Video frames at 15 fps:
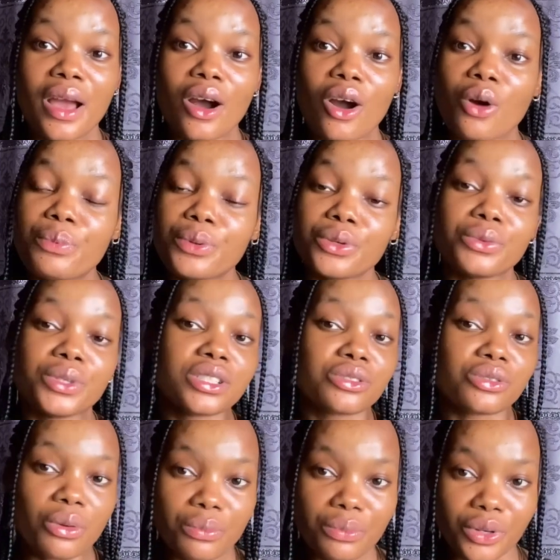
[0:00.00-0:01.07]
help you with
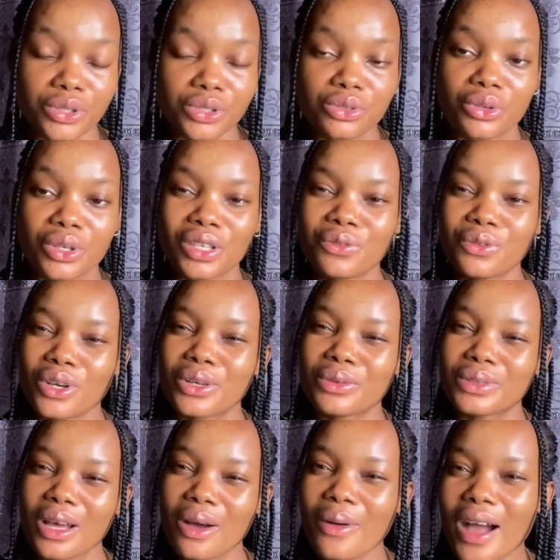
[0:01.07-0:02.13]
sunburn. So if you're
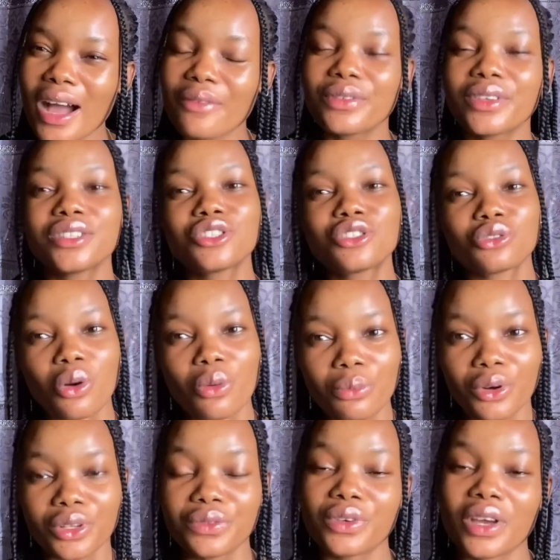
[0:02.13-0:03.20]
now having
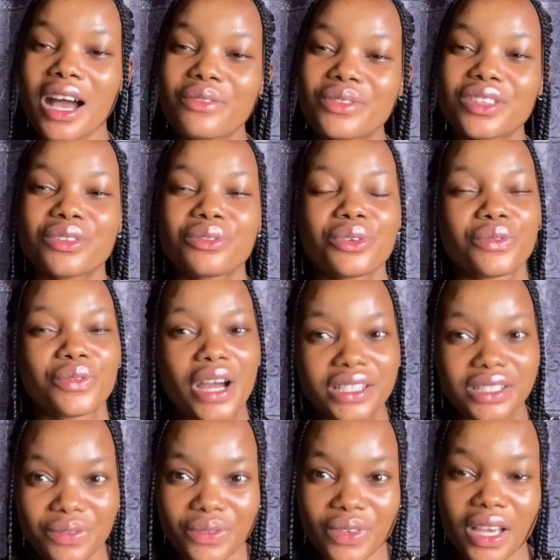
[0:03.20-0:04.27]
sunburn, if you're having the
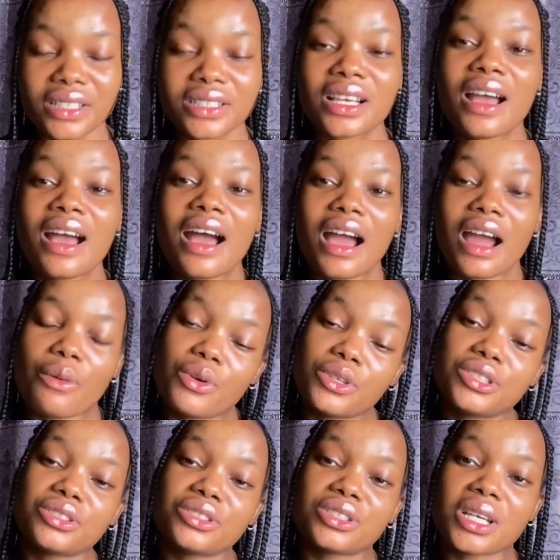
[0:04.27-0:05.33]
reverse effect, I
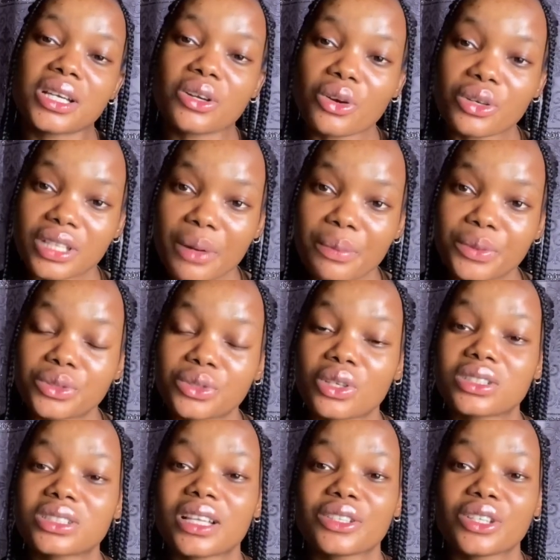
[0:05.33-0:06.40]
want you to check other
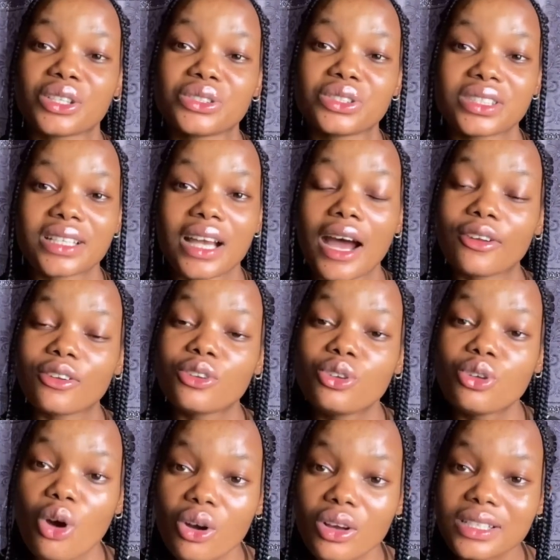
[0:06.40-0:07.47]
products that you're using
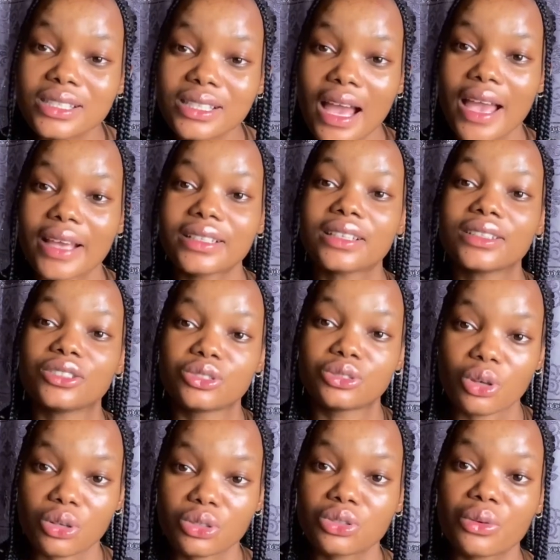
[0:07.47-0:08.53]
alongside the
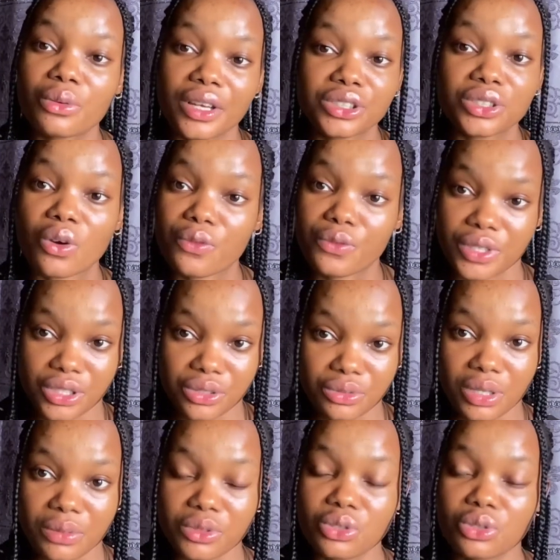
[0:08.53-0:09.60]
Dr. Rashel face
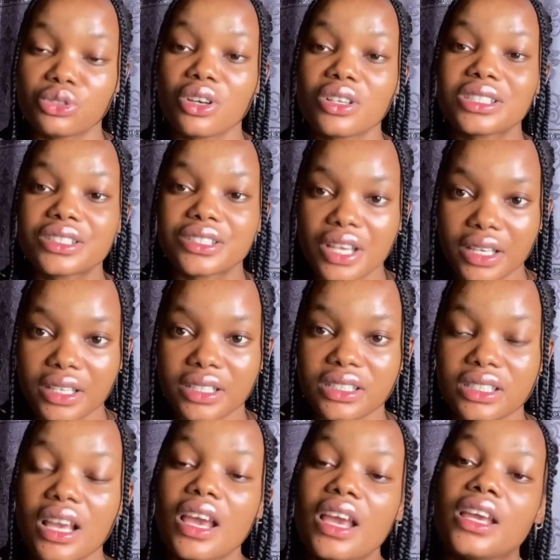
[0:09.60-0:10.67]
cream. So just check
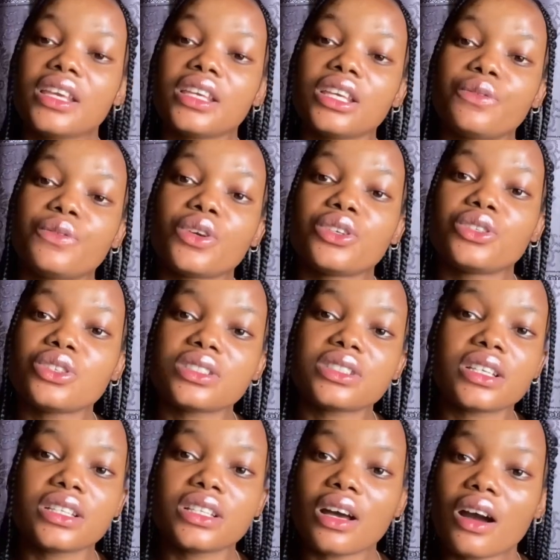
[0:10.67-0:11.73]
it. If you're
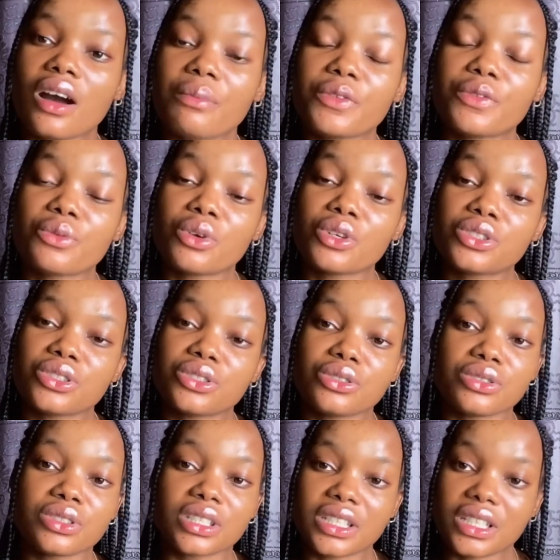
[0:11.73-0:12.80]
using, if you want to
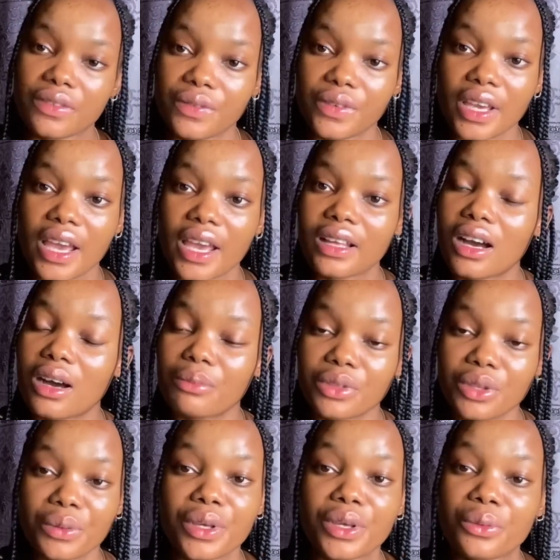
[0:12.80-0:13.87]
use the Nivea
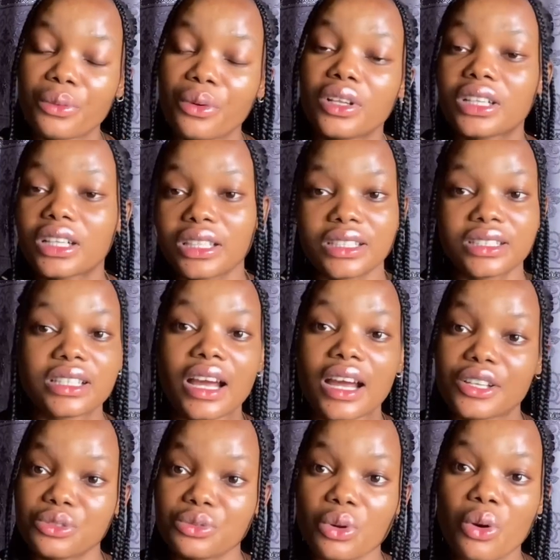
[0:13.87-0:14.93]
3-in-1 cleanser
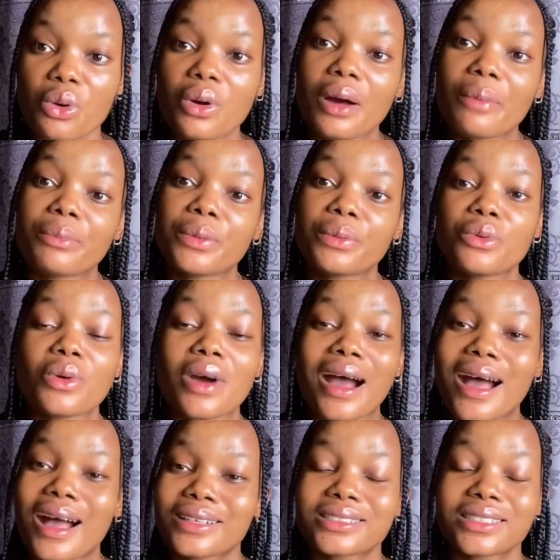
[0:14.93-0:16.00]
as well, people who are
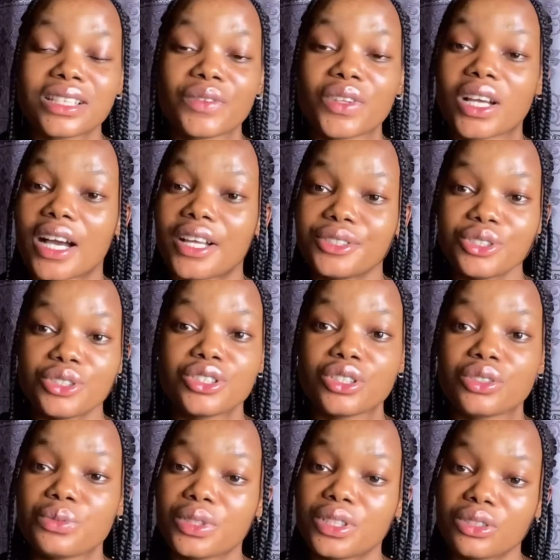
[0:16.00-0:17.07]
asking if they can use
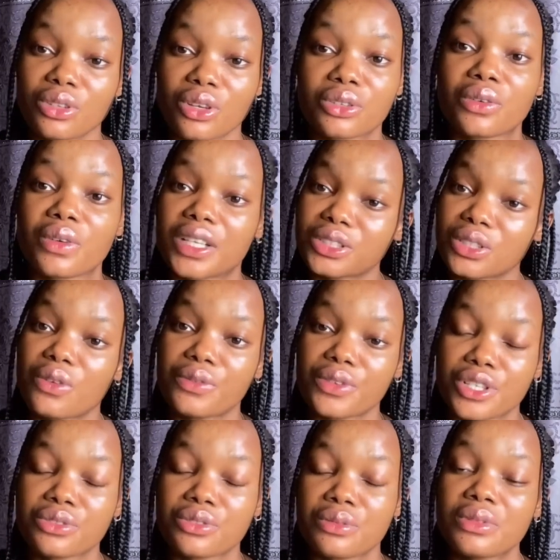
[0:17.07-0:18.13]
it with the Dr. Rashel
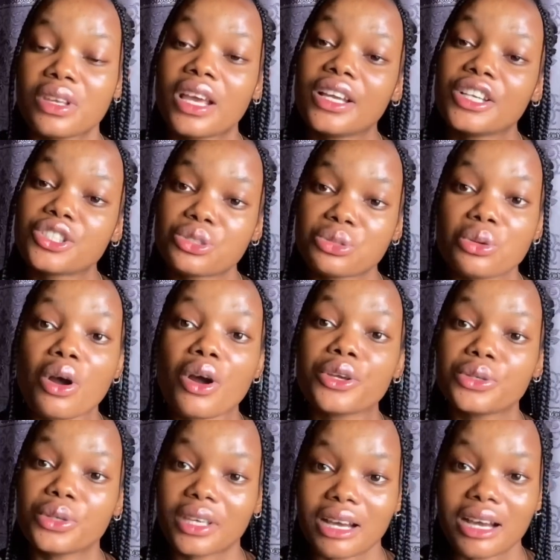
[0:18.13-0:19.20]
face cream, sure
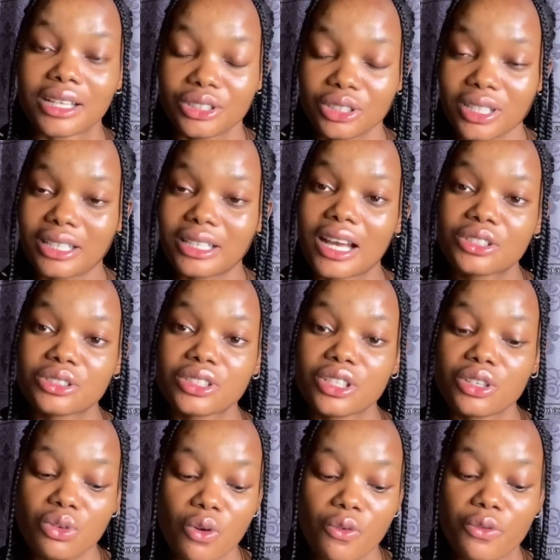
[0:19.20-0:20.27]
you can. You can
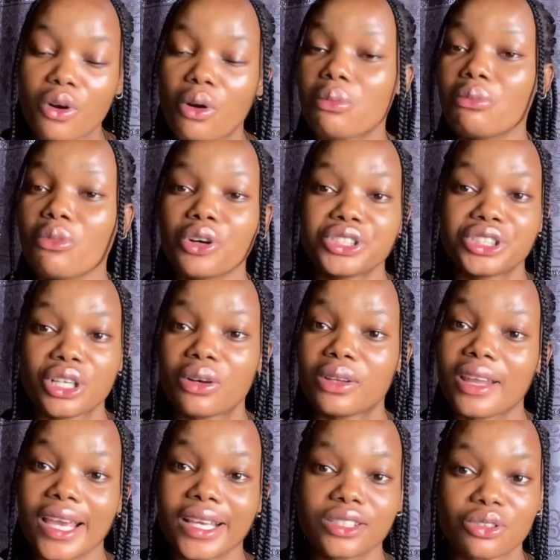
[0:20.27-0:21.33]
actually go for more
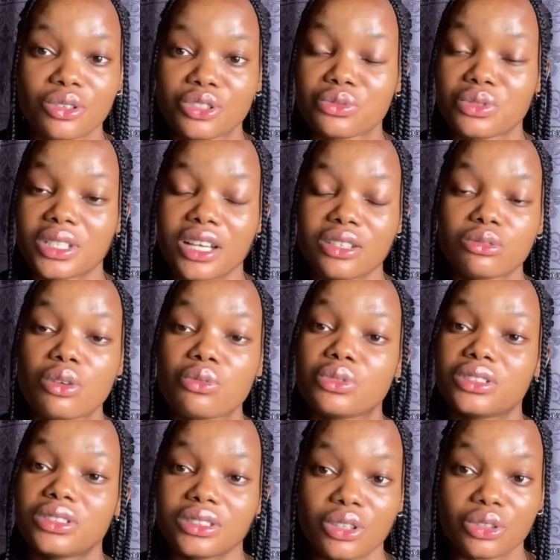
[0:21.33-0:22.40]
gel-like sunscreen as well
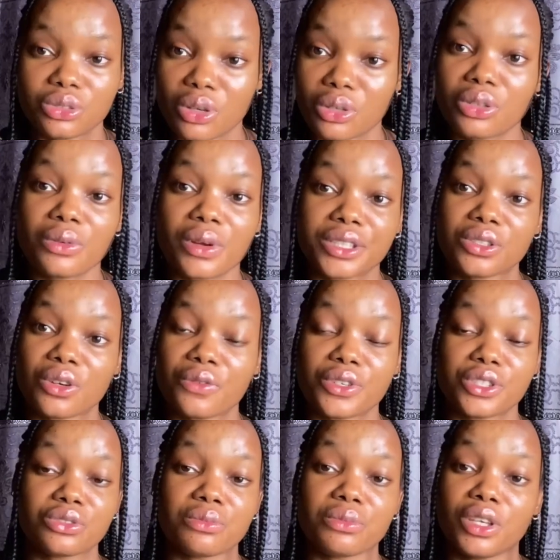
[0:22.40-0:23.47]
with your Dr. Rashel
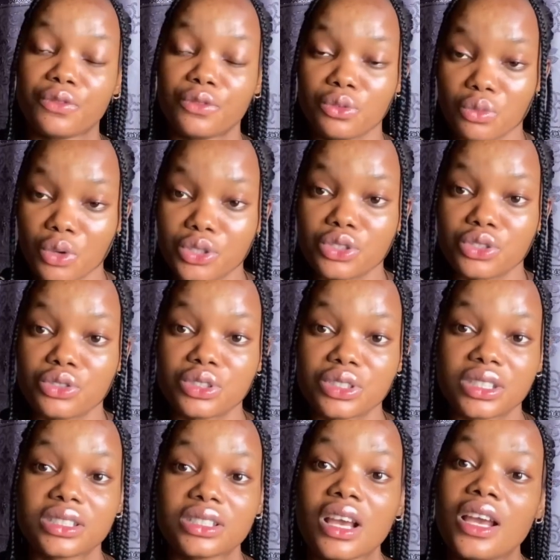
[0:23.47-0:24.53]
face cream if you want to
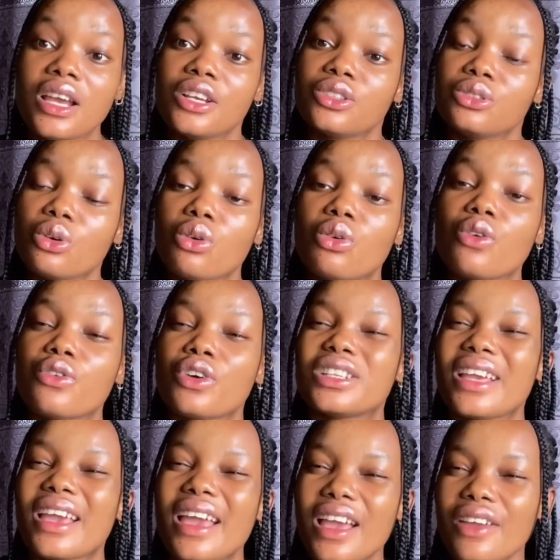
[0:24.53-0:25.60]
use it. Don't go for
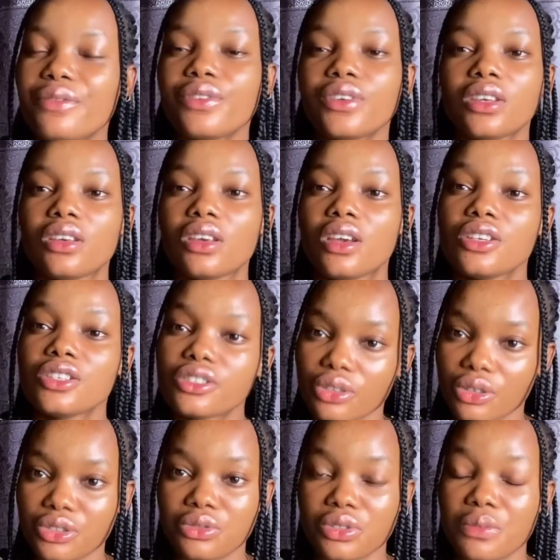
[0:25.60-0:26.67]
the heavy
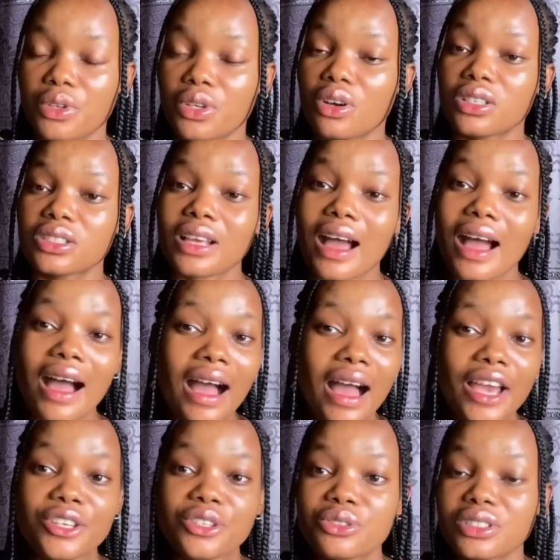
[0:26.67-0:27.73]
sunscreen, because
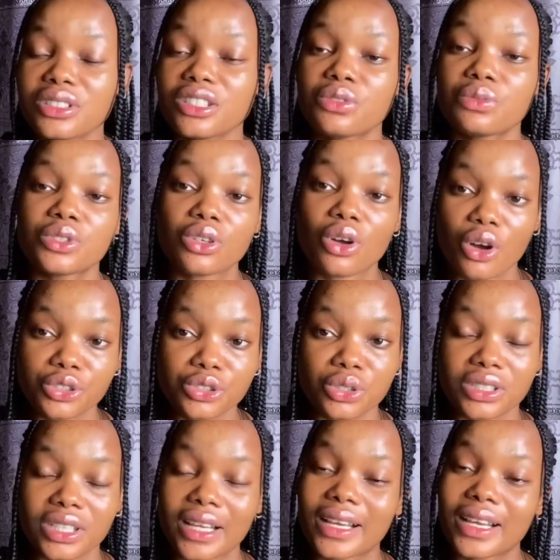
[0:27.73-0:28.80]
I use this with
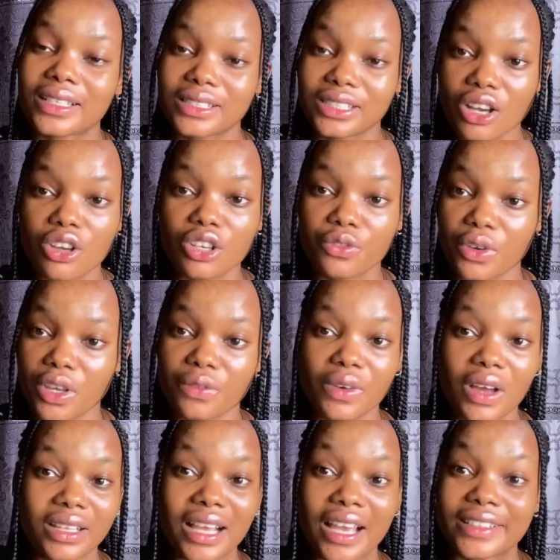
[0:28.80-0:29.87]
Ultras and I can tell you for a
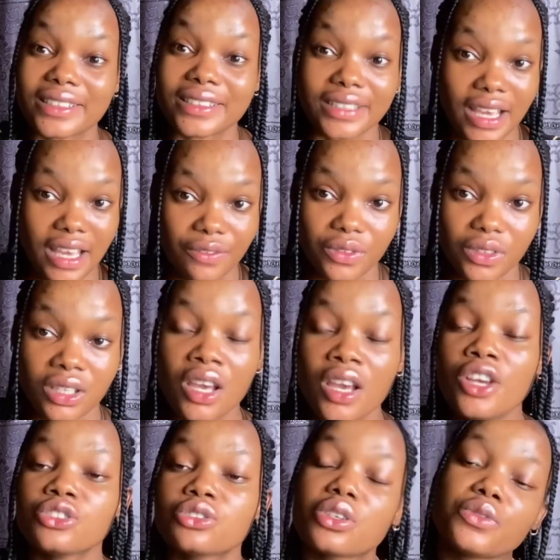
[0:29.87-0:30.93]
fact that it is heavy.
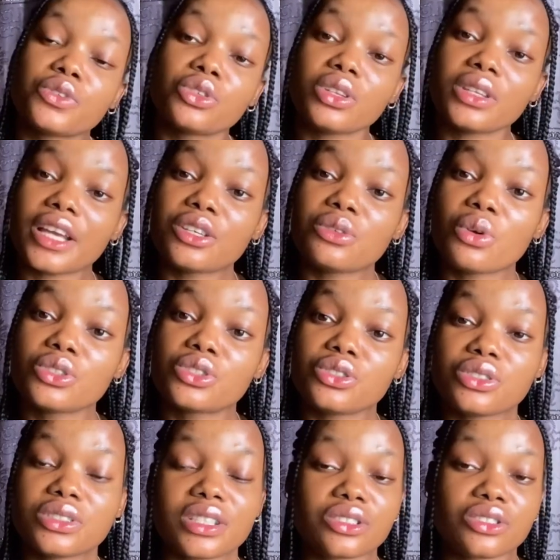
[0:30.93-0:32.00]
So if you know that you want to
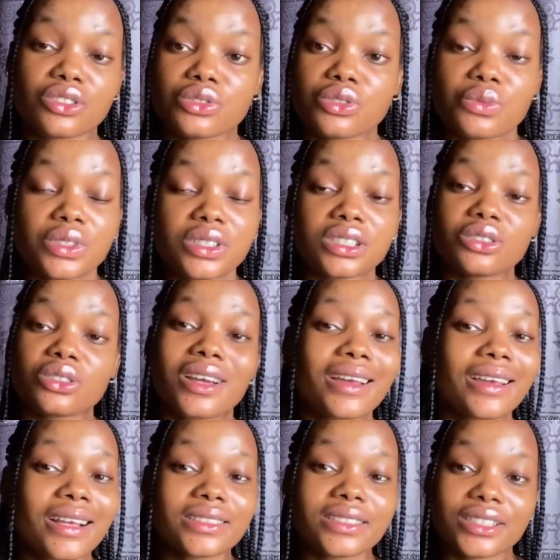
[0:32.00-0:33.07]
use a sunscreen with it, you
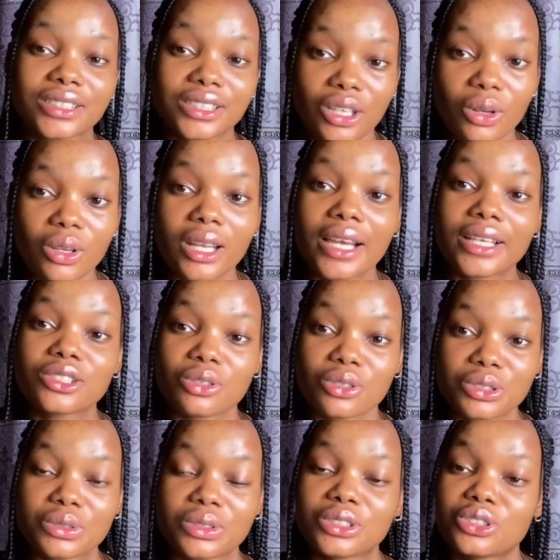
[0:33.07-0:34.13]
can get a gel-like
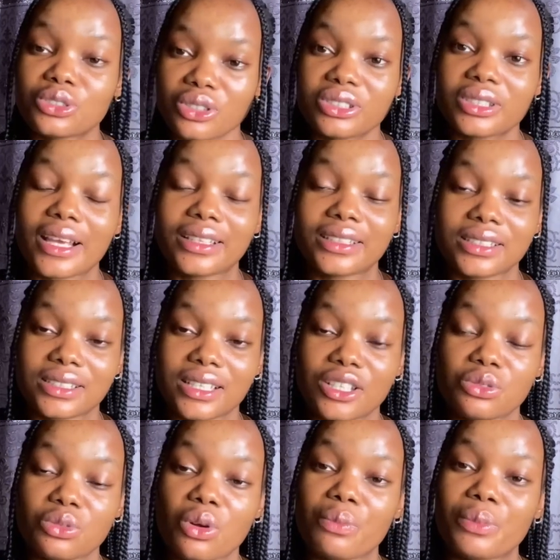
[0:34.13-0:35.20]
sunscreen just like this
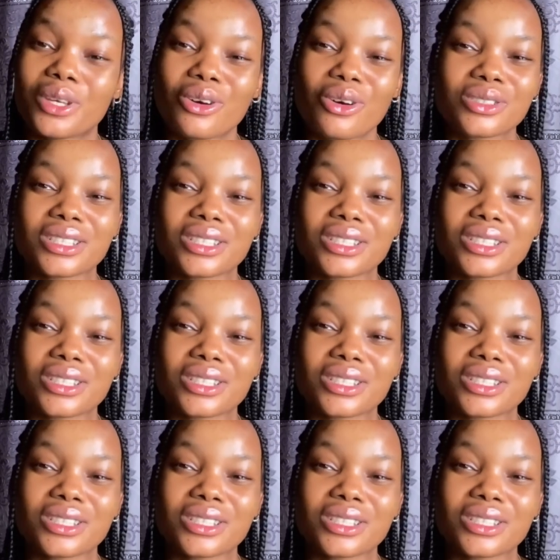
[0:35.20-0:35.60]
as well, because